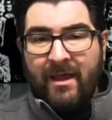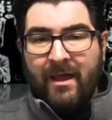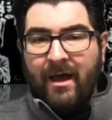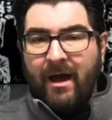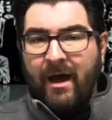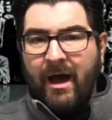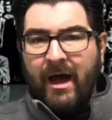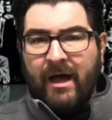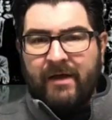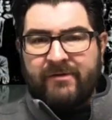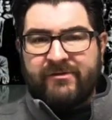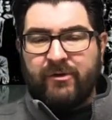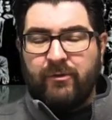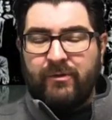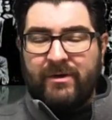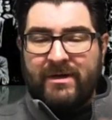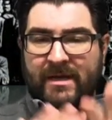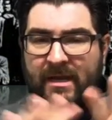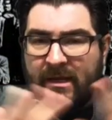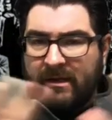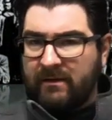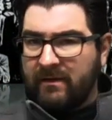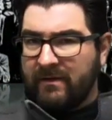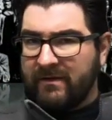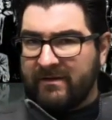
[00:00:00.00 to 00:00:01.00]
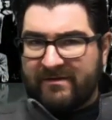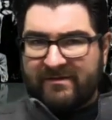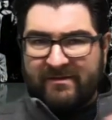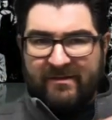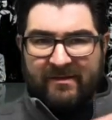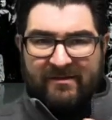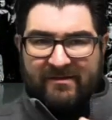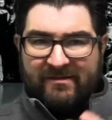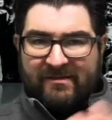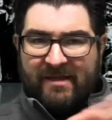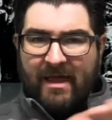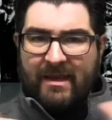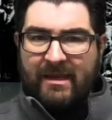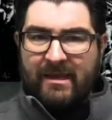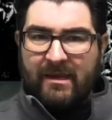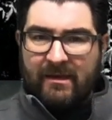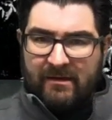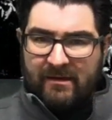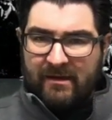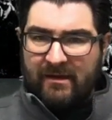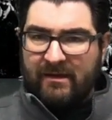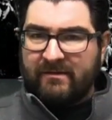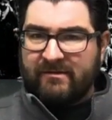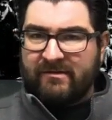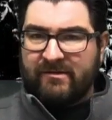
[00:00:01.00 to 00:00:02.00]
Uh, so, Nicholas II
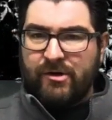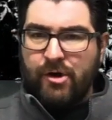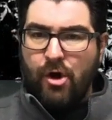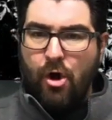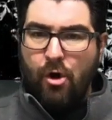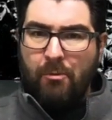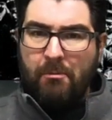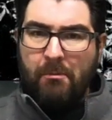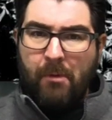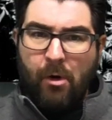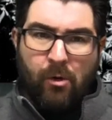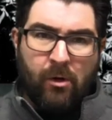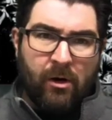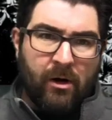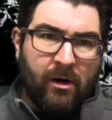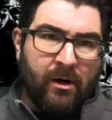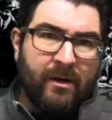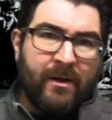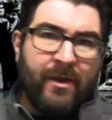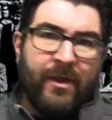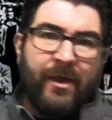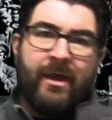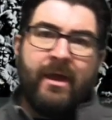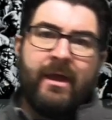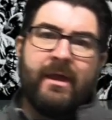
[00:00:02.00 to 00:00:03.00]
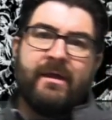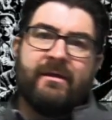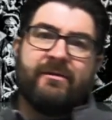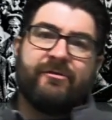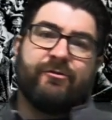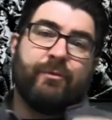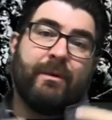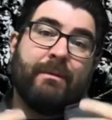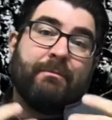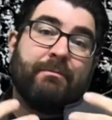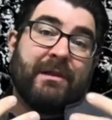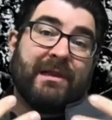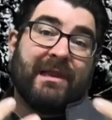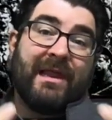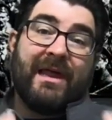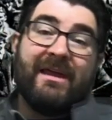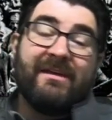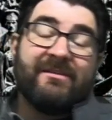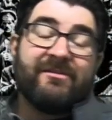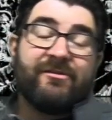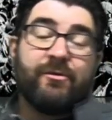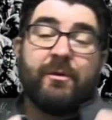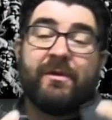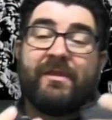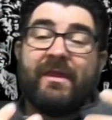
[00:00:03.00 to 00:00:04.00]
is no more, he is
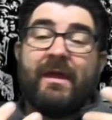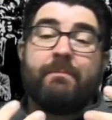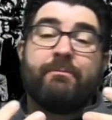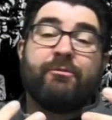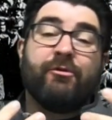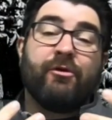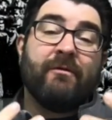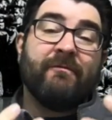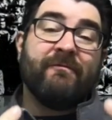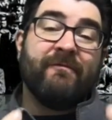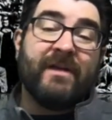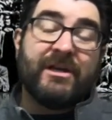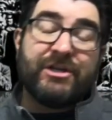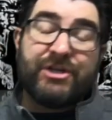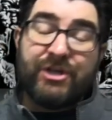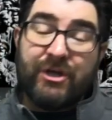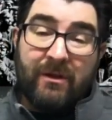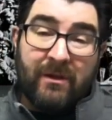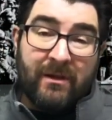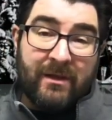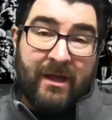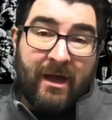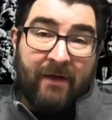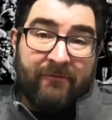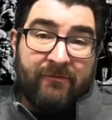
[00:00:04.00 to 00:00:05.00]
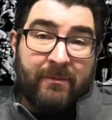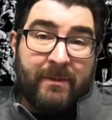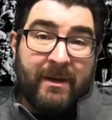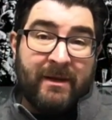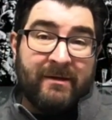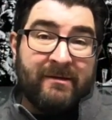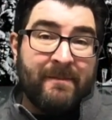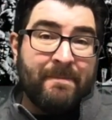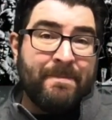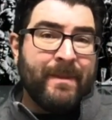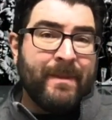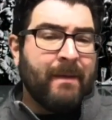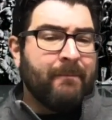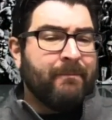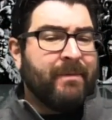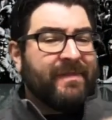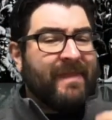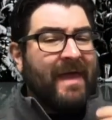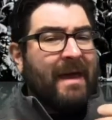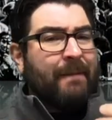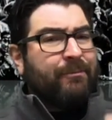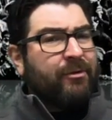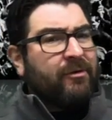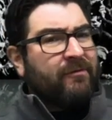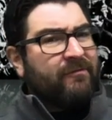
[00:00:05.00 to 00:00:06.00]
replaced with a provisional government, but
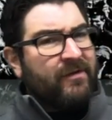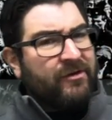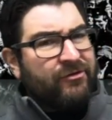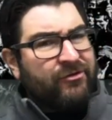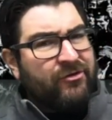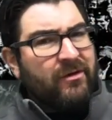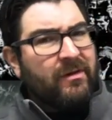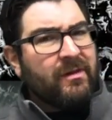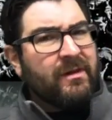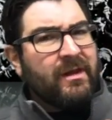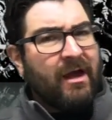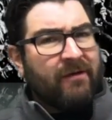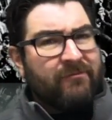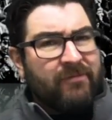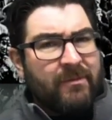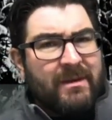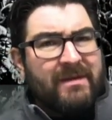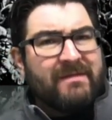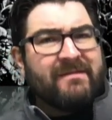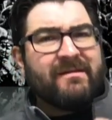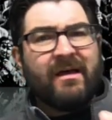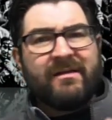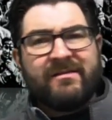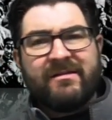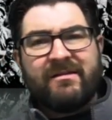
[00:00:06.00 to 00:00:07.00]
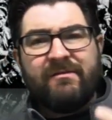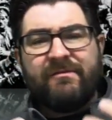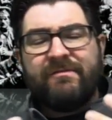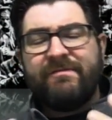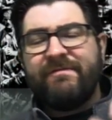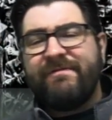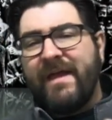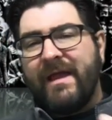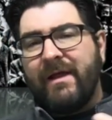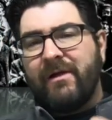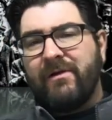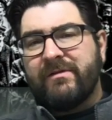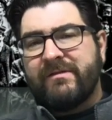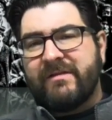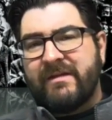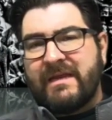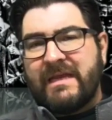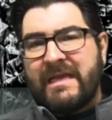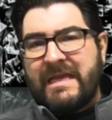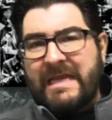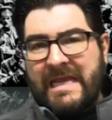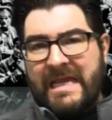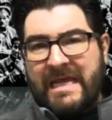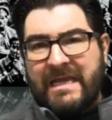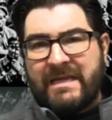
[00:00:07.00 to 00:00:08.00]
that provisional government doesn't fail to
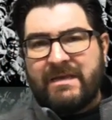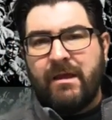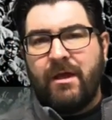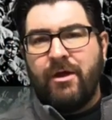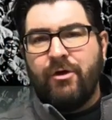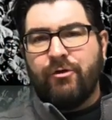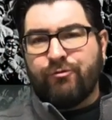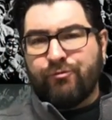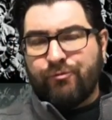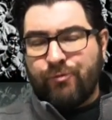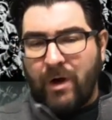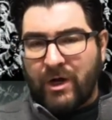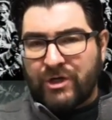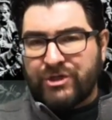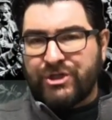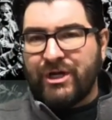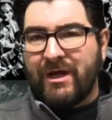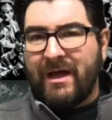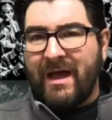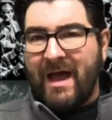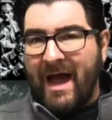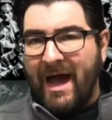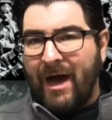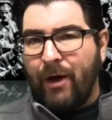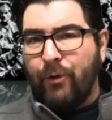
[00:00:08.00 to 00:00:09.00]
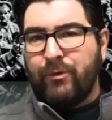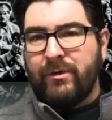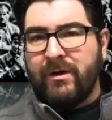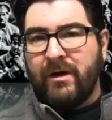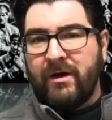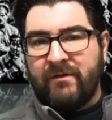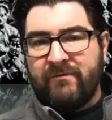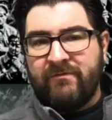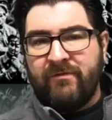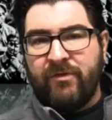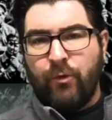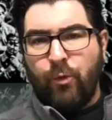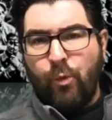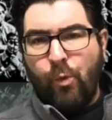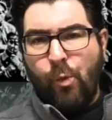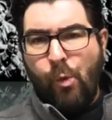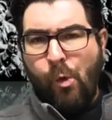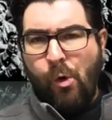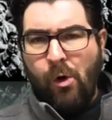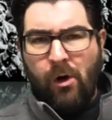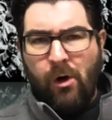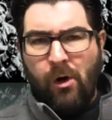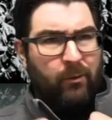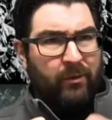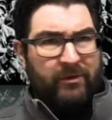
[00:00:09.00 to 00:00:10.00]
get Russia out of the
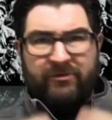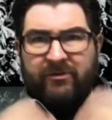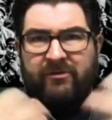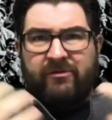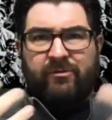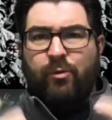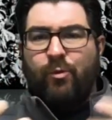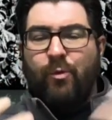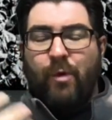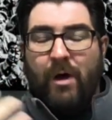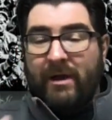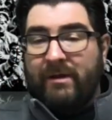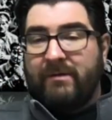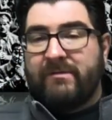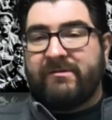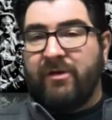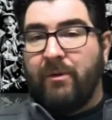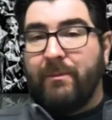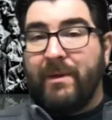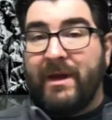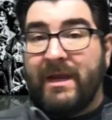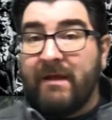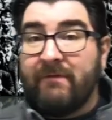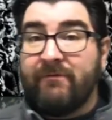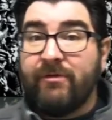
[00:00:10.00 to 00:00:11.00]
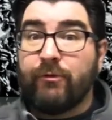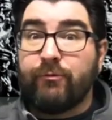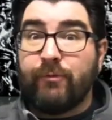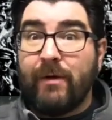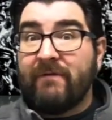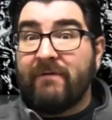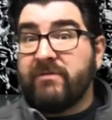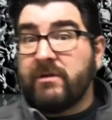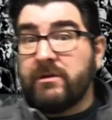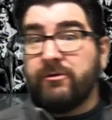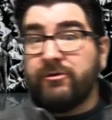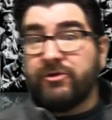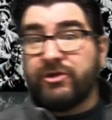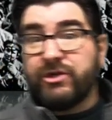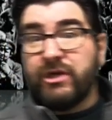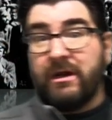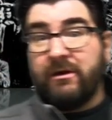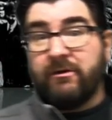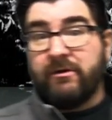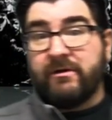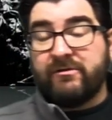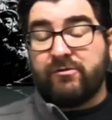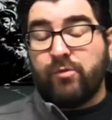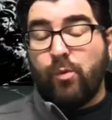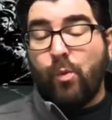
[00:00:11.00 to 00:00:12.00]
war, which is what so many of the
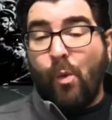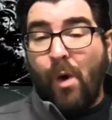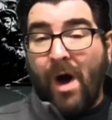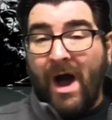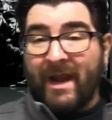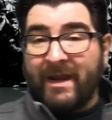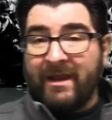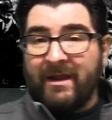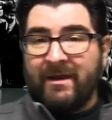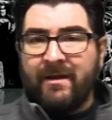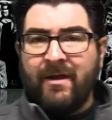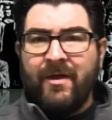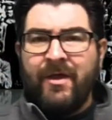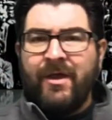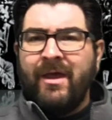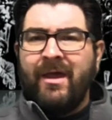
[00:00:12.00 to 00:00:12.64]
revolutionaries wanted.